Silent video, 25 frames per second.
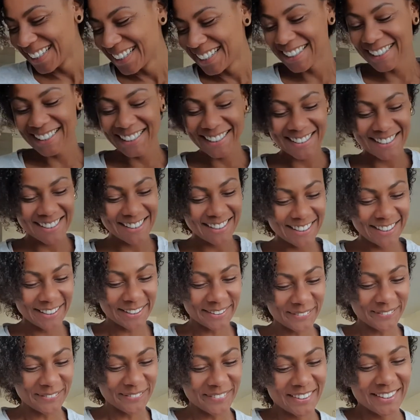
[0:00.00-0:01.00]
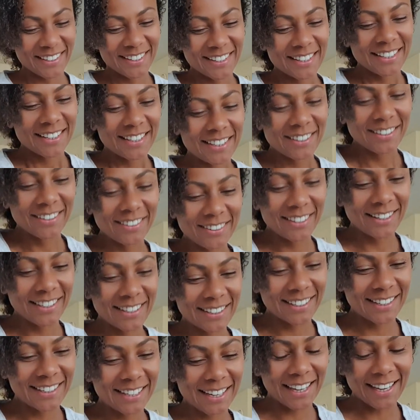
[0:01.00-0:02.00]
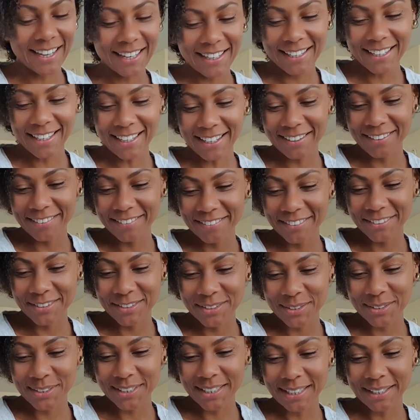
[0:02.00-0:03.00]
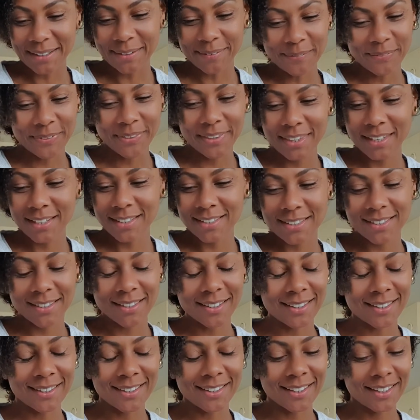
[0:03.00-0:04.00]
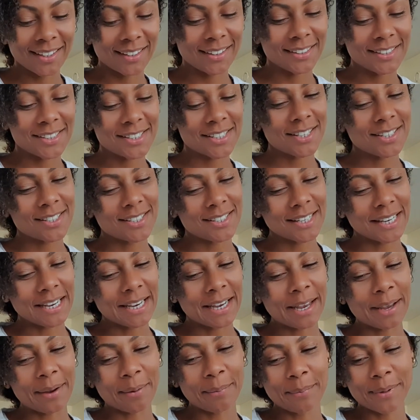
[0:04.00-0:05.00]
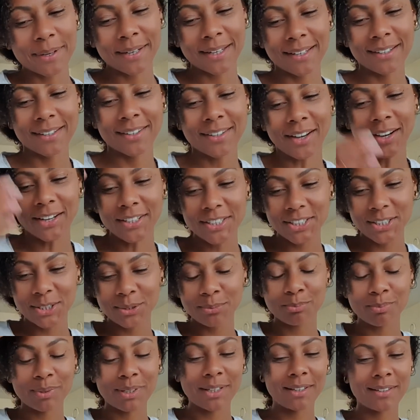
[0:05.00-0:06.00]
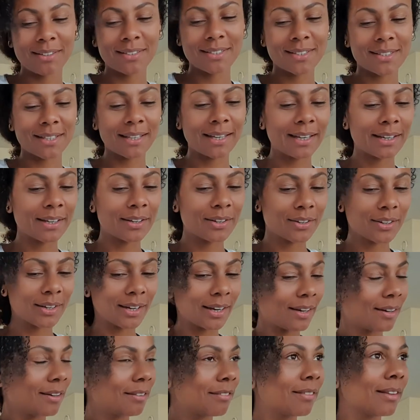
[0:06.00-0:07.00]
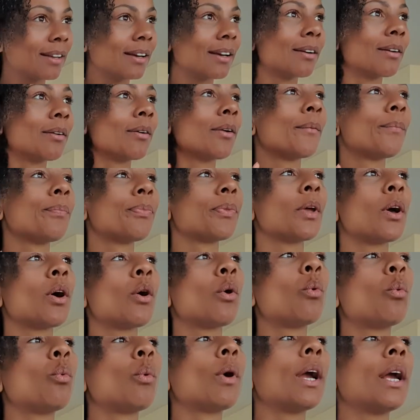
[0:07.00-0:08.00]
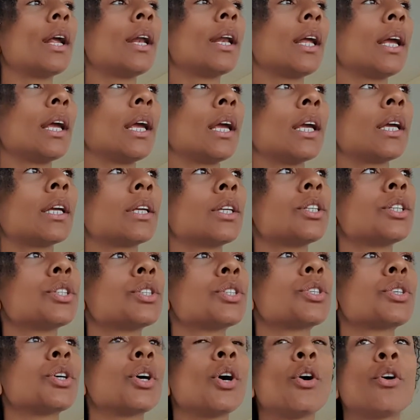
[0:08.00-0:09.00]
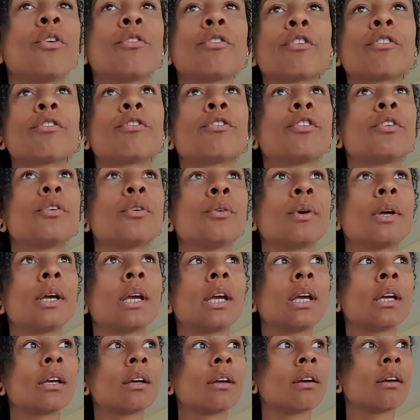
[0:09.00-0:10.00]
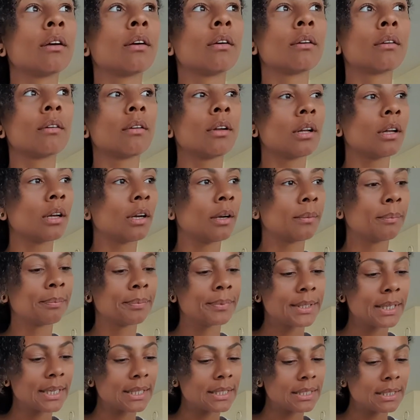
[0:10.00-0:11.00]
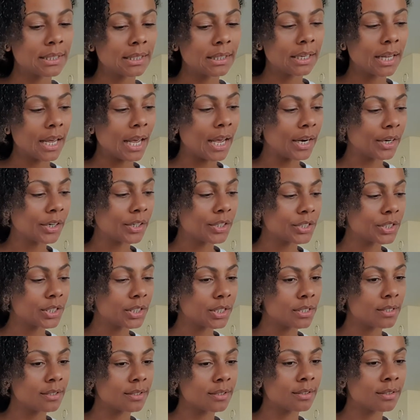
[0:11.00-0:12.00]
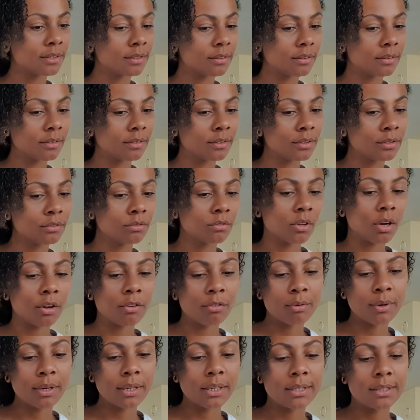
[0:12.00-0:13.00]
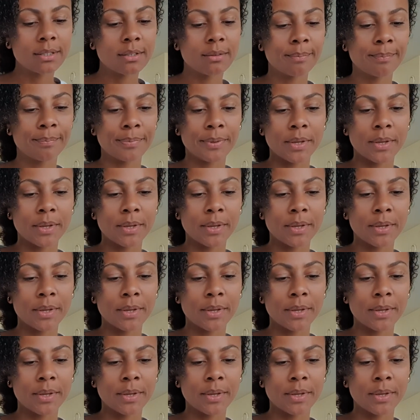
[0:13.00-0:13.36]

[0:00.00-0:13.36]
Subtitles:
That's dumb. Looking the cat out of the tree. That's not an English saying, but in Dutch it means like you're kind of like waiting, just overviewing, testing the energies and not really